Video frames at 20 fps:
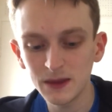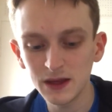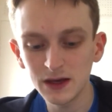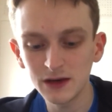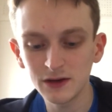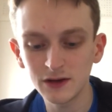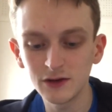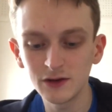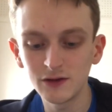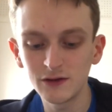
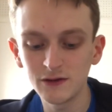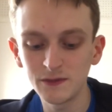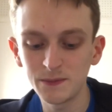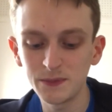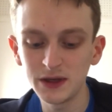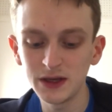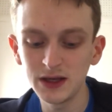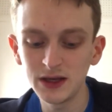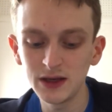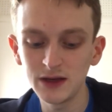It could
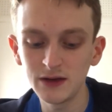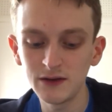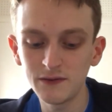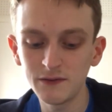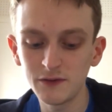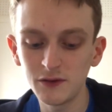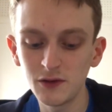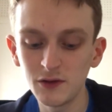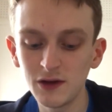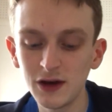be
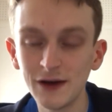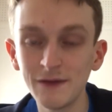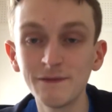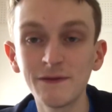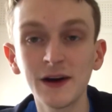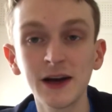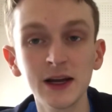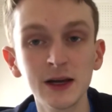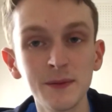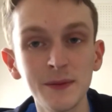through
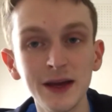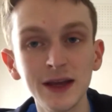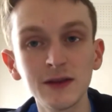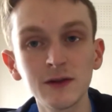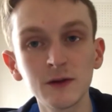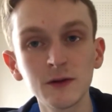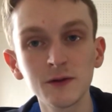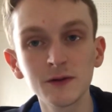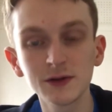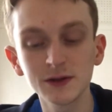
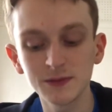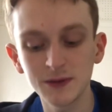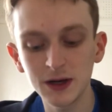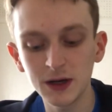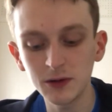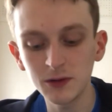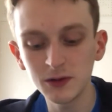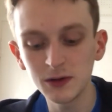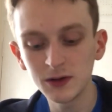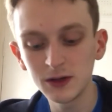environmental as
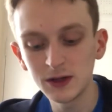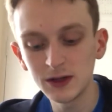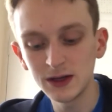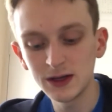well.